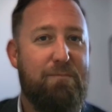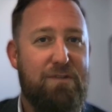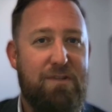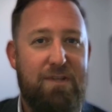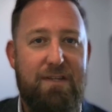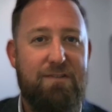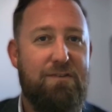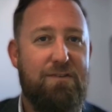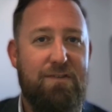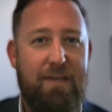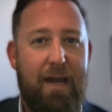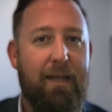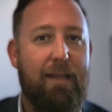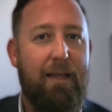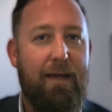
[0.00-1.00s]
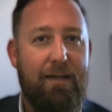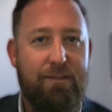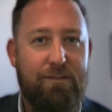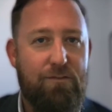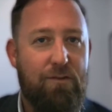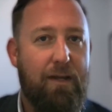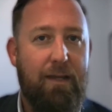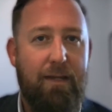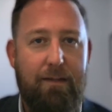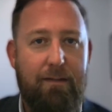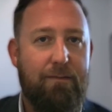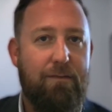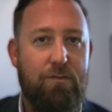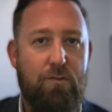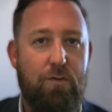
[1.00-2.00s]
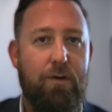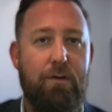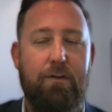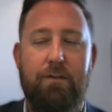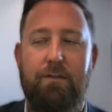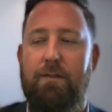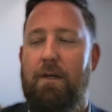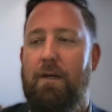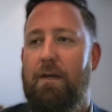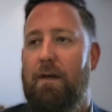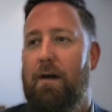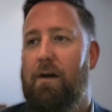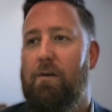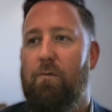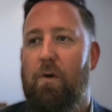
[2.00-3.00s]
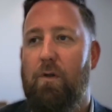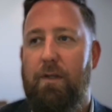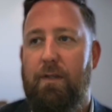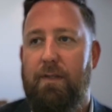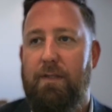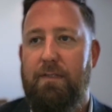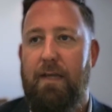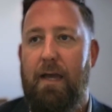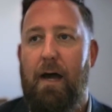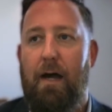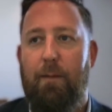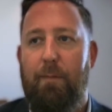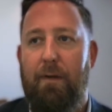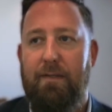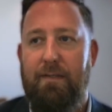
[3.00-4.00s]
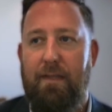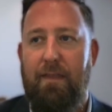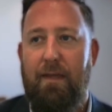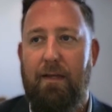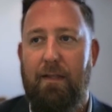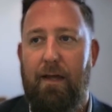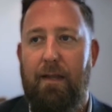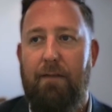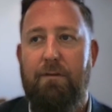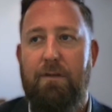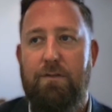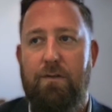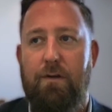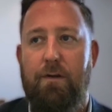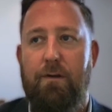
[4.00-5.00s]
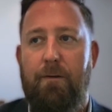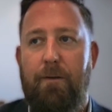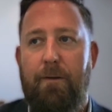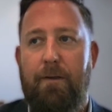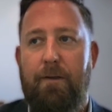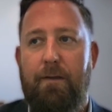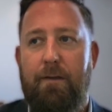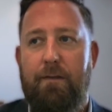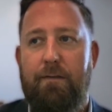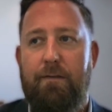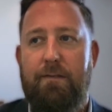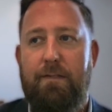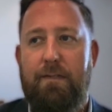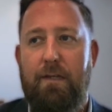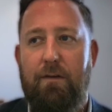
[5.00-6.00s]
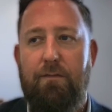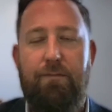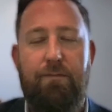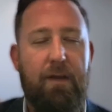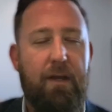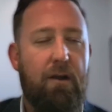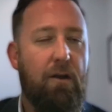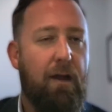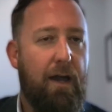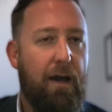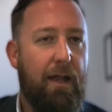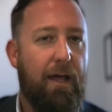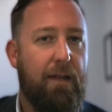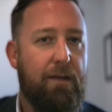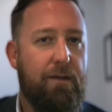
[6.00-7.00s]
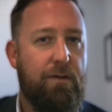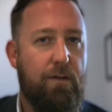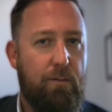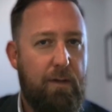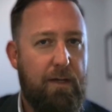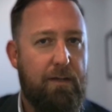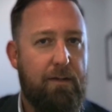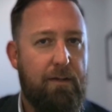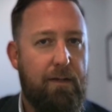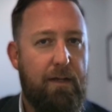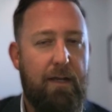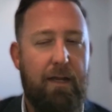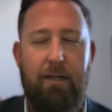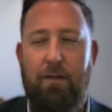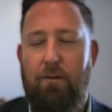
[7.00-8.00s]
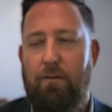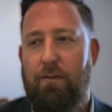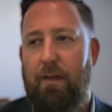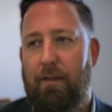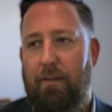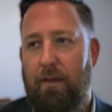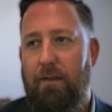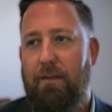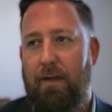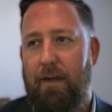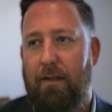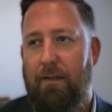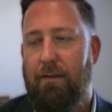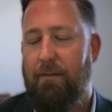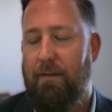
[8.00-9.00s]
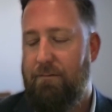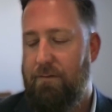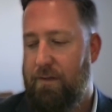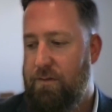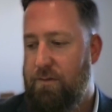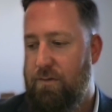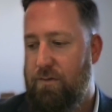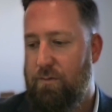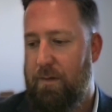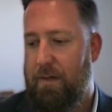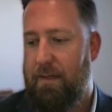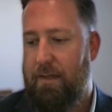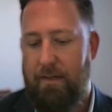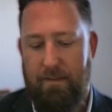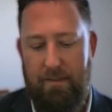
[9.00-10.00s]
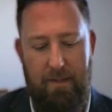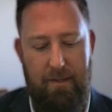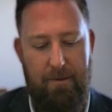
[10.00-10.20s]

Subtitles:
procedures, guidelines, training tutorials on rolling this out, because I think a lot of us are still figuring out how to do it. And I do think the other thing I'll leave your listeners with is